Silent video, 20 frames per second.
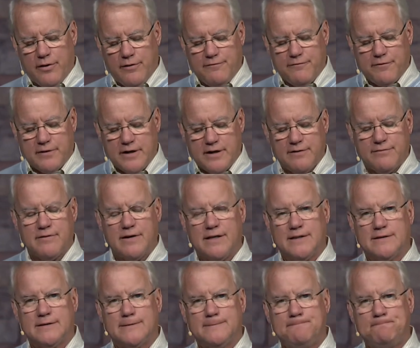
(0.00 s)
of
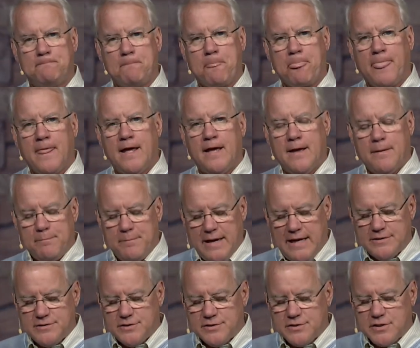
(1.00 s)
forgiveness.
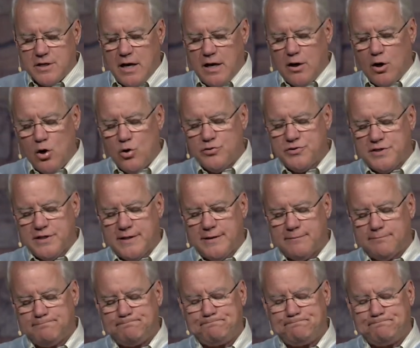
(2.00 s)
Pastor Scott Hosey